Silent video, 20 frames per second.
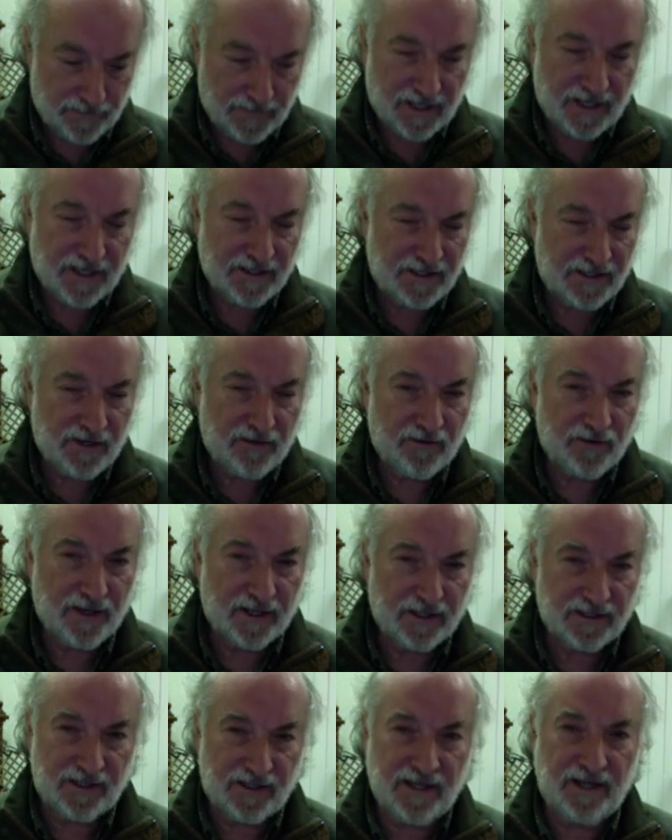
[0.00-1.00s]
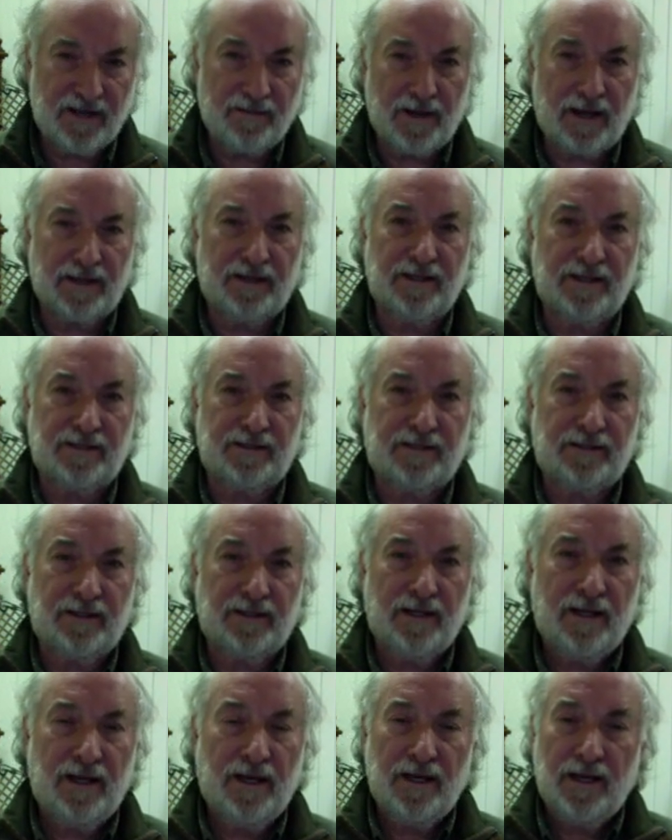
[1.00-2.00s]
Consider this. Think about this.
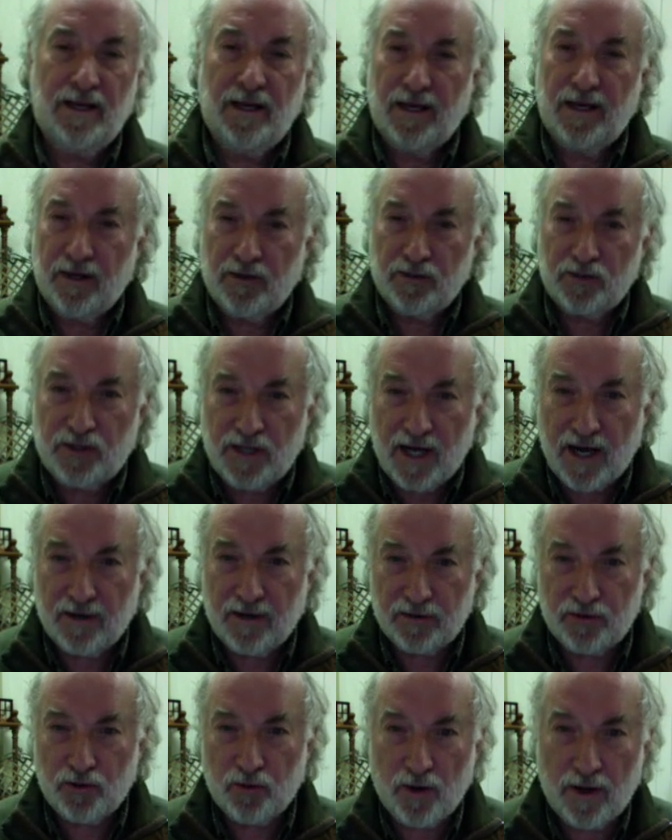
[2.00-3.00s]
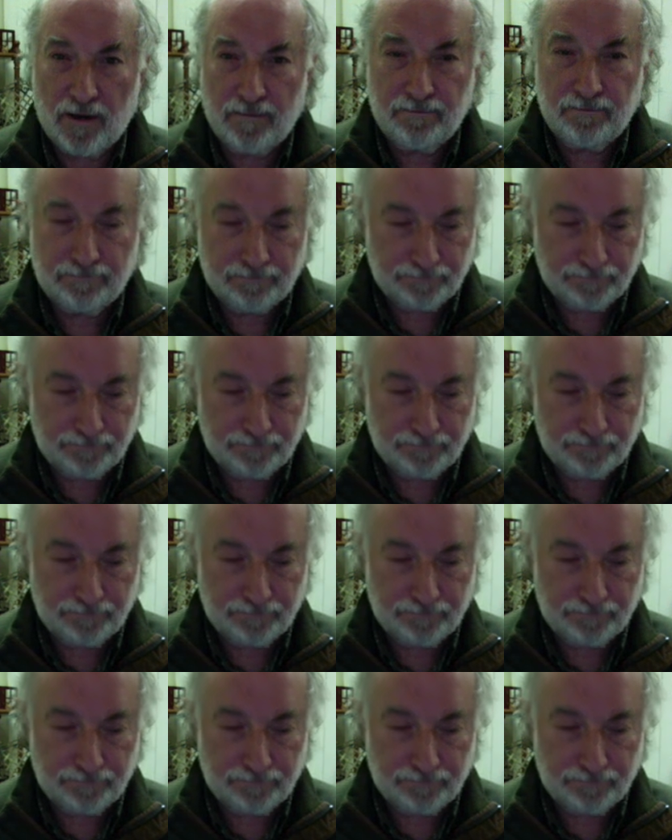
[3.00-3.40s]
Here's Donald Trump